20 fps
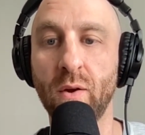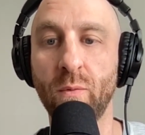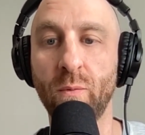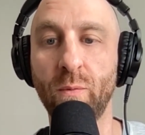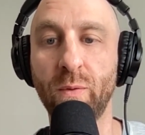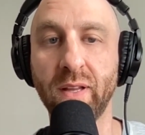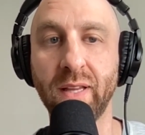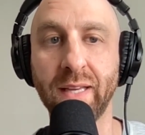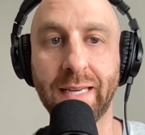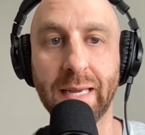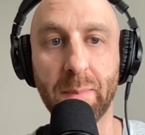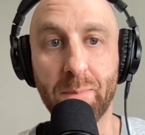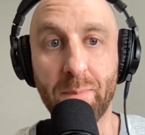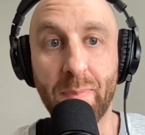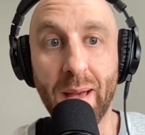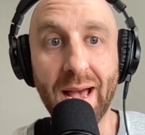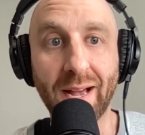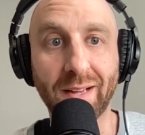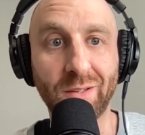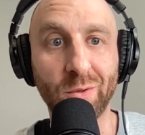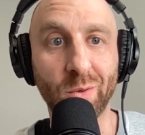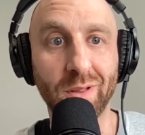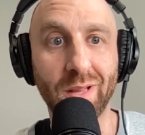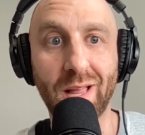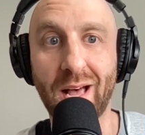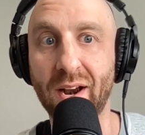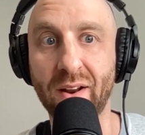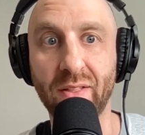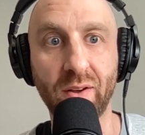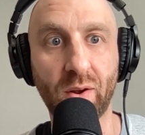really get back to a
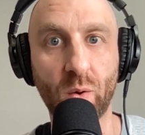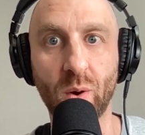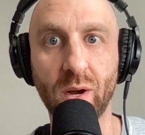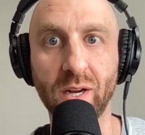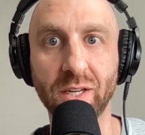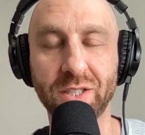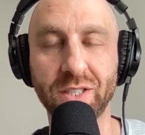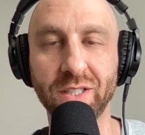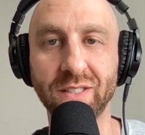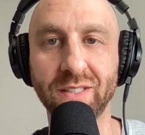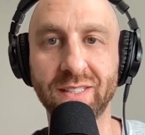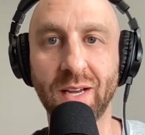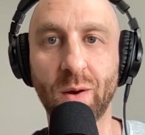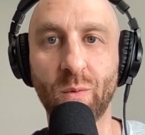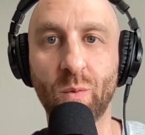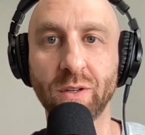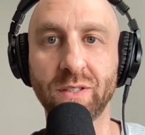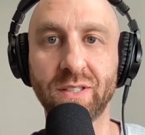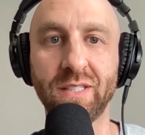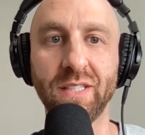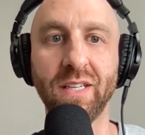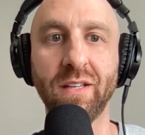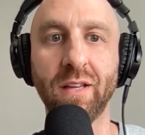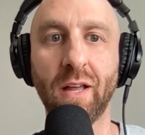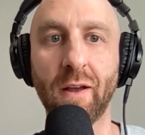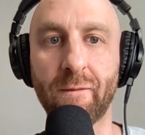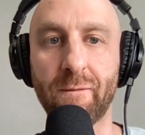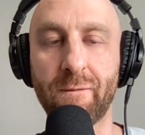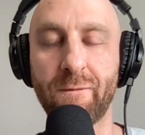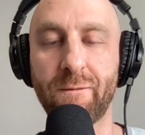lot of the questions that we're seeing
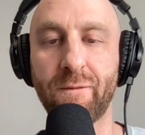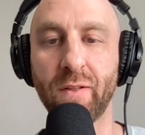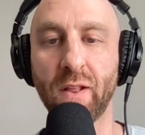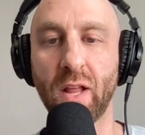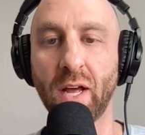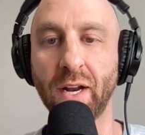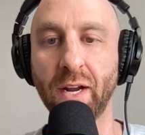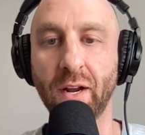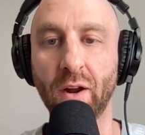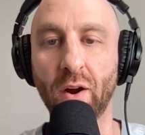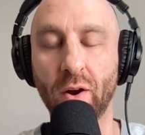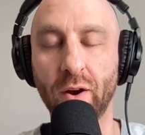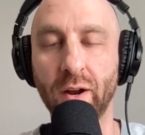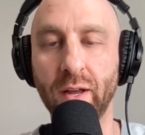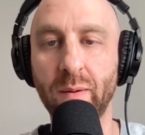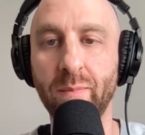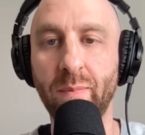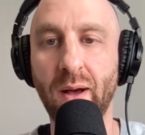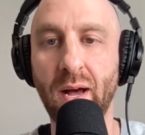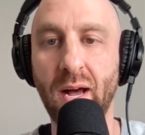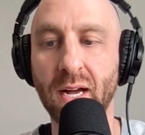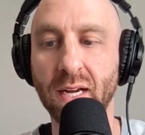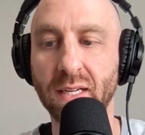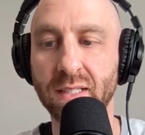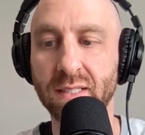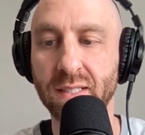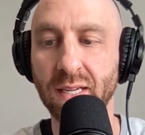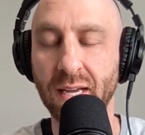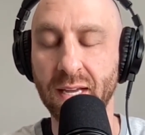like flooding our inbox.